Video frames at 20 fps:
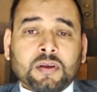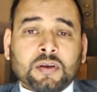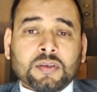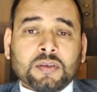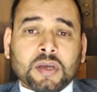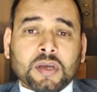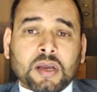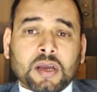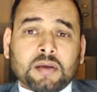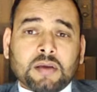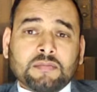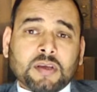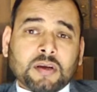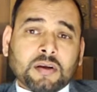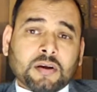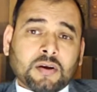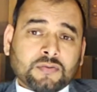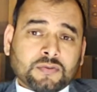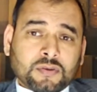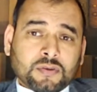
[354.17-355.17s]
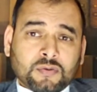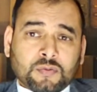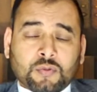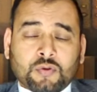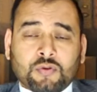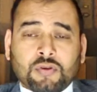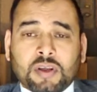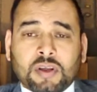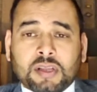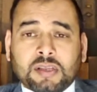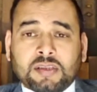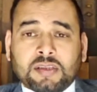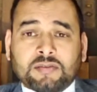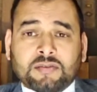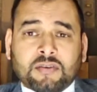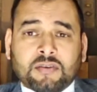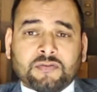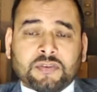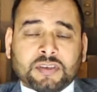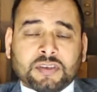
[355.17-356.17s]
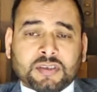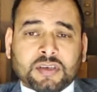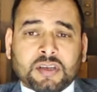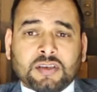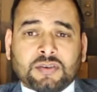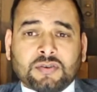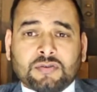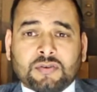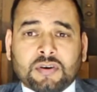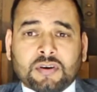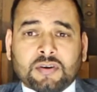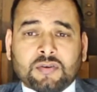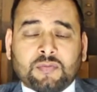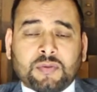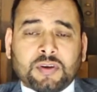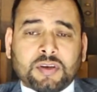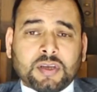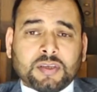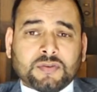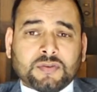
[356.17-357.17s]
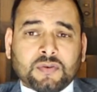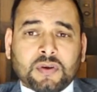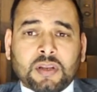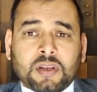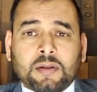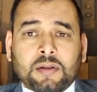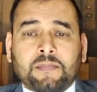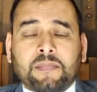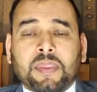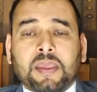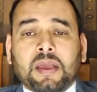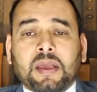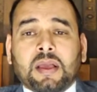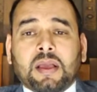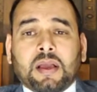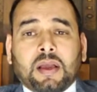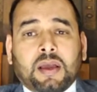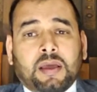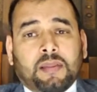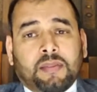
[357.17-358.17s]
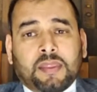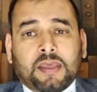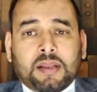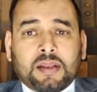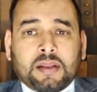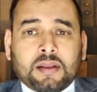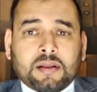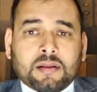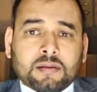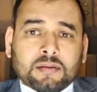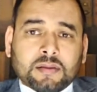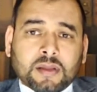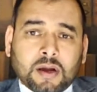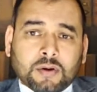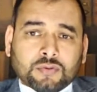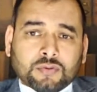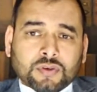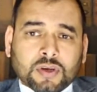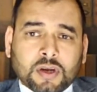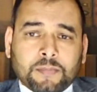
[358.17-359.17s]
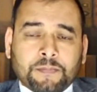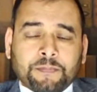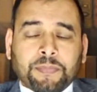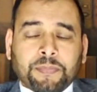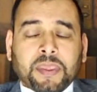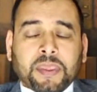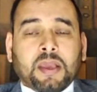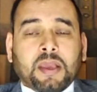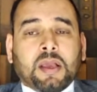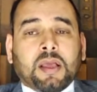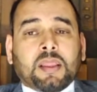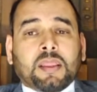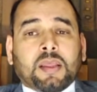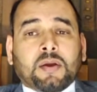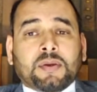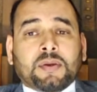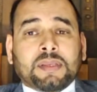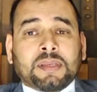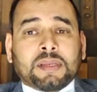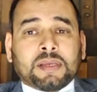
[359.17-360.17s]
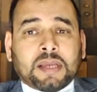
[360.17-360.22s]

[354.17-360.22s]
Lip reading: The counsel will more likely draft a skeleton argument as well, and then the outcome. Now, in